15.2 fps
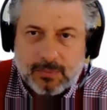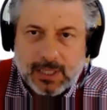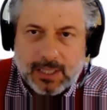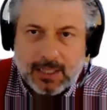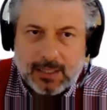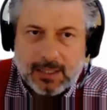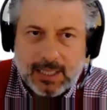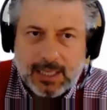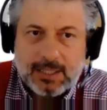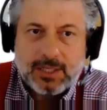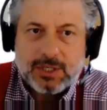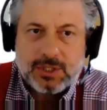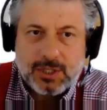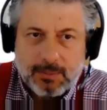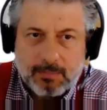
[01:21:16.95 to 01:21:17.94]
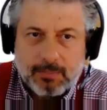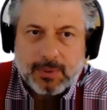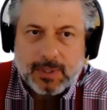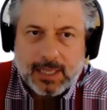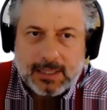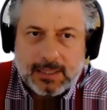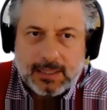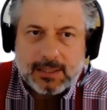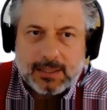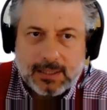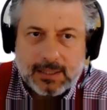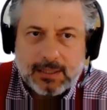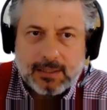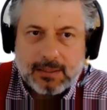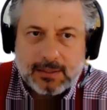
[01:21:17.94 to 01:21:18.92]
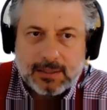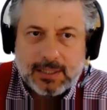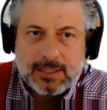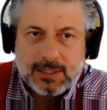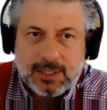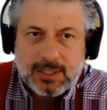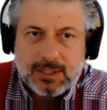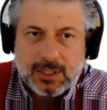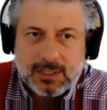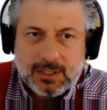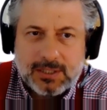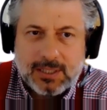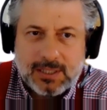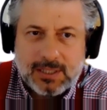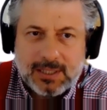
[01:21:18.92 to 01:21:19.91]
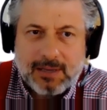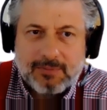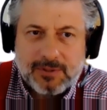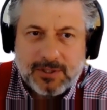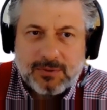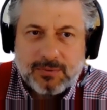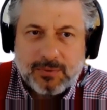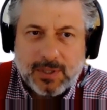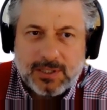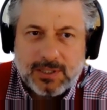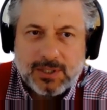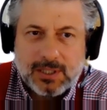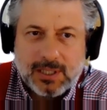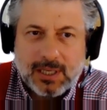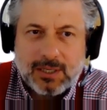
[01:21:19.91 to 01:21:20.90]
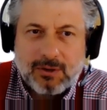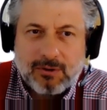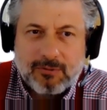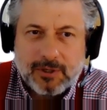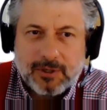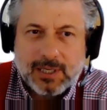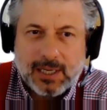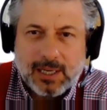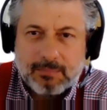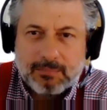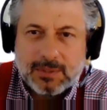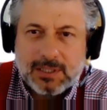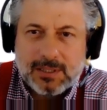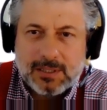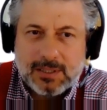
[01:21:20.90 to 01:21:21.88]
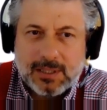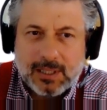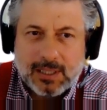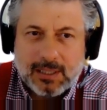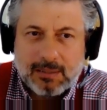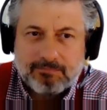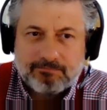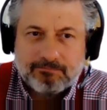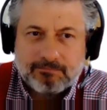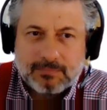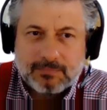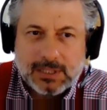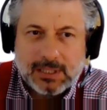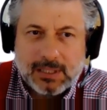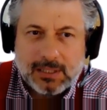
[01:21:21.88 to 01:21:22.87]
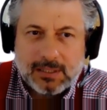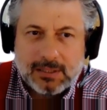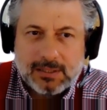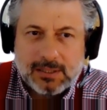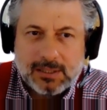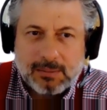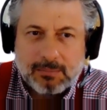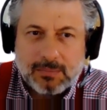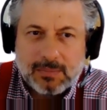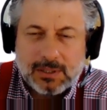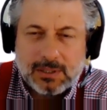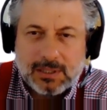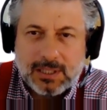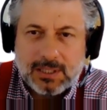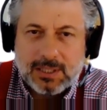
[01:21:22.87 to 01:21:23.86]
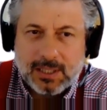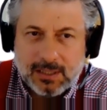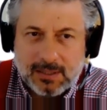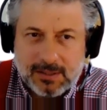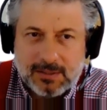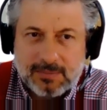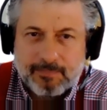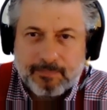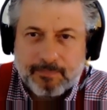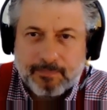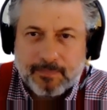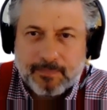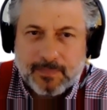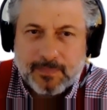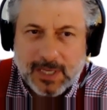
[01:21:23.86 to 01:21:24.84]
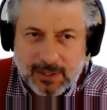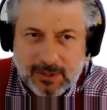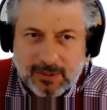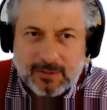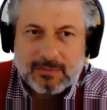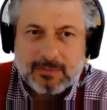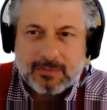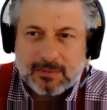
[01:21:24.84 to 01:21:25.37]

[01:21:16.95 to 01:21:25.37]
We leadership and decisions in tough situation can overcome this some details. Thank you.